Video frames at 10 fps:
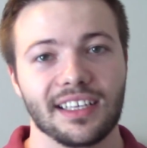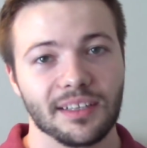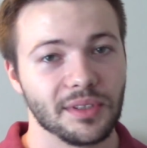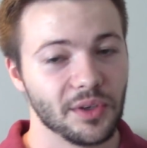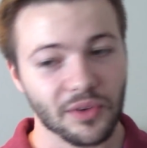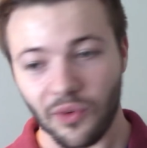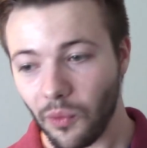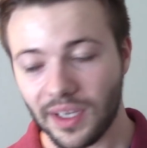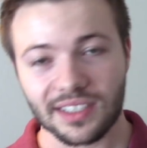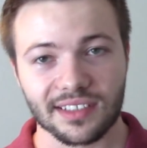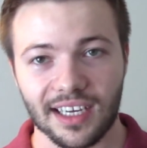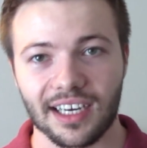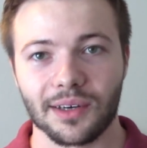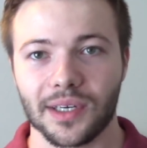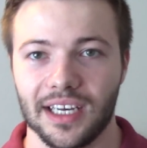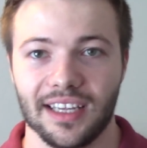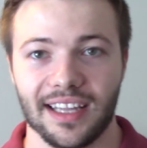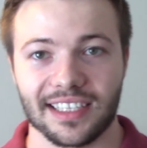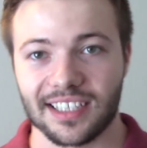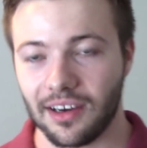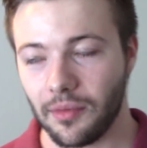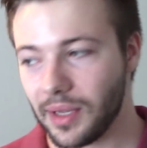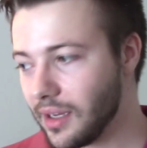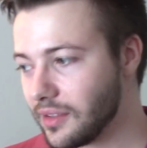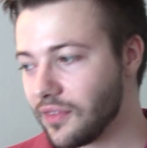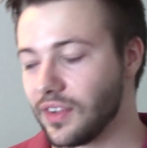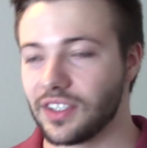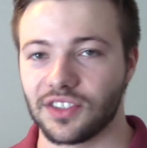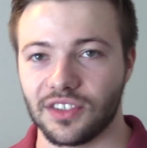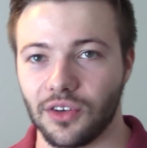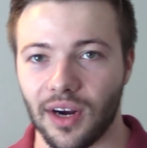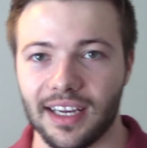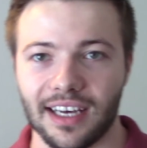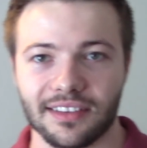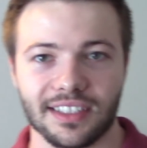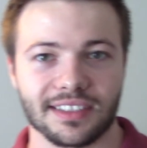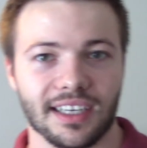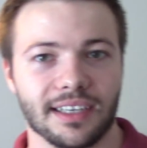I've been doing it for weeks now, and that's how I've been able to grind out this